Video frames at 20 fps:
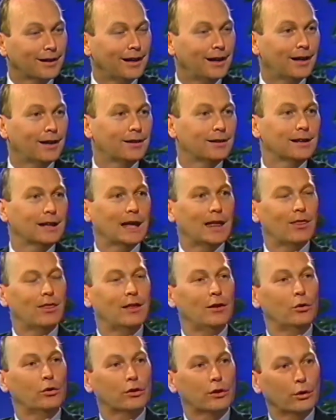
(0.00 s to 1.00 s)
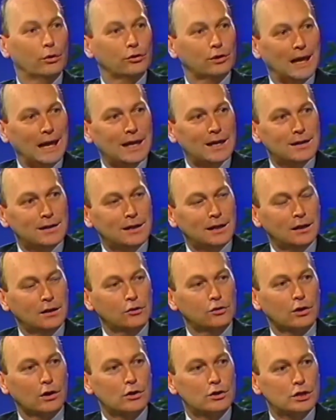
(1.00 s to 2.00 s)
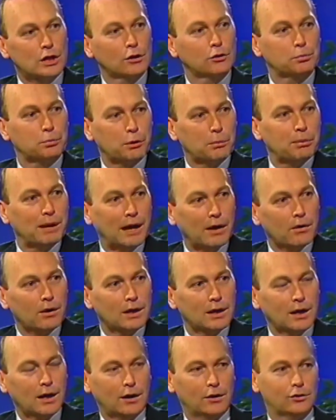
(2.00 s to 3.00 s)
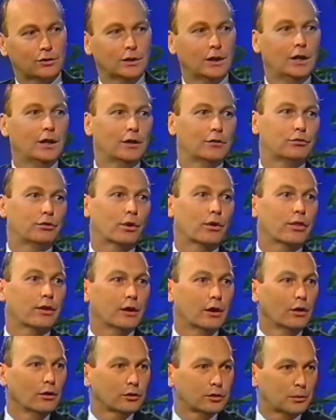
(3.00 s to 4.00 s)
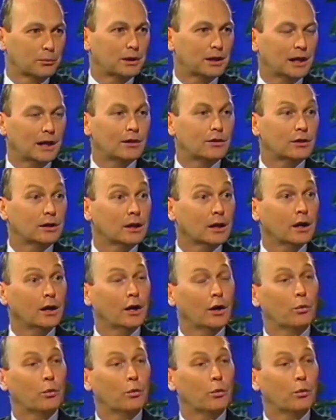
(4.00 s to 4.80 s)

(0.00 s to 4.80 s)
And those endings are just preparing us for the ultimate ending,